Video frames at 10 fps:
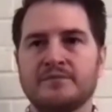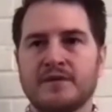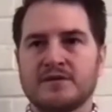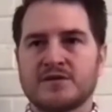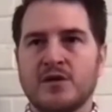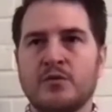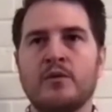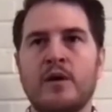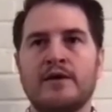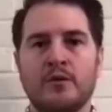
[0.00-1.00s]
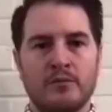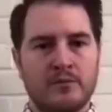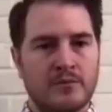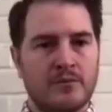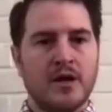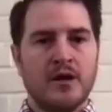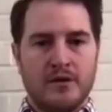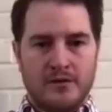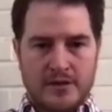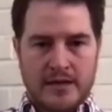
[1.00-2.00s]
So we wound up
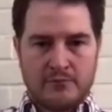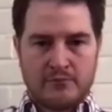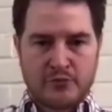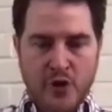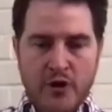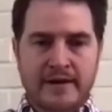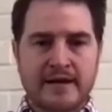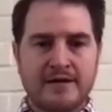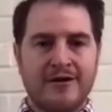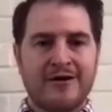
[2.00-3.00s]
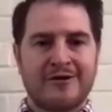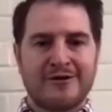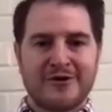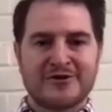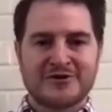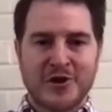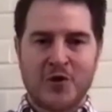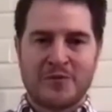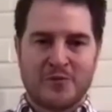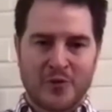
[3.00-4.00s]
broadening our
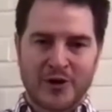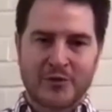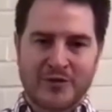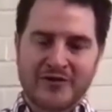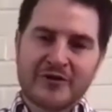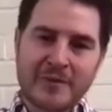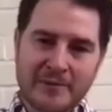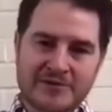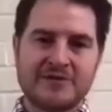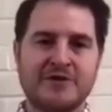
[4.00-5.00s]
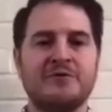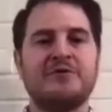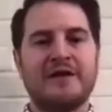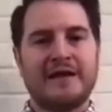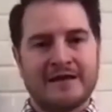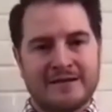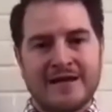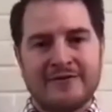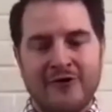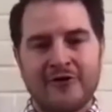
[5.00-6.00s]
scope and working with other members of the community and
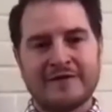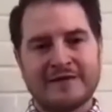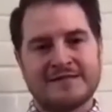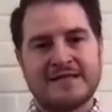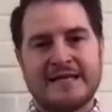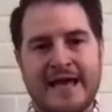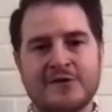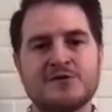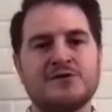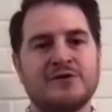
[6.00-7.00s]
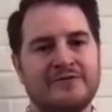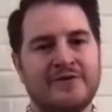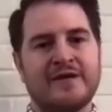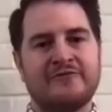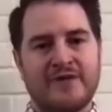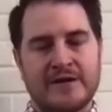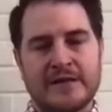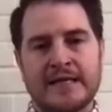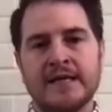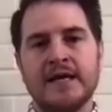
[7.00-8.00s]
involving the city council, and
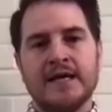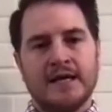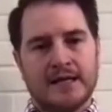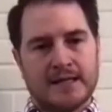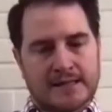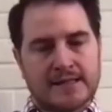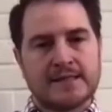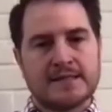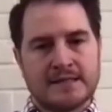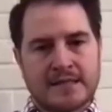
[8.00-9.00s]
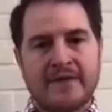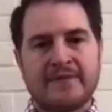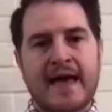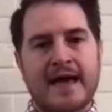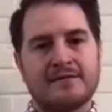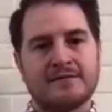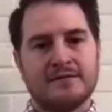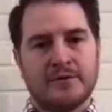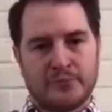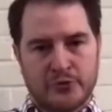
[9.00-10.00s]
finally got that
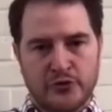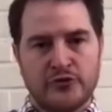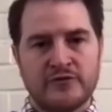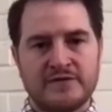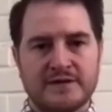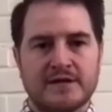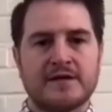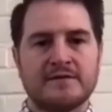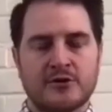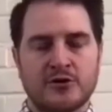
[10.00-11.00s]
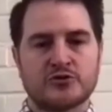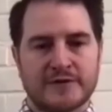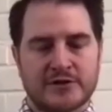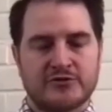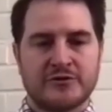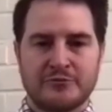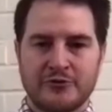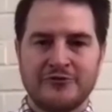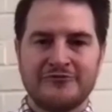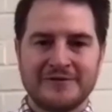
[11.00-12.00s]
approved, the cultural district approved.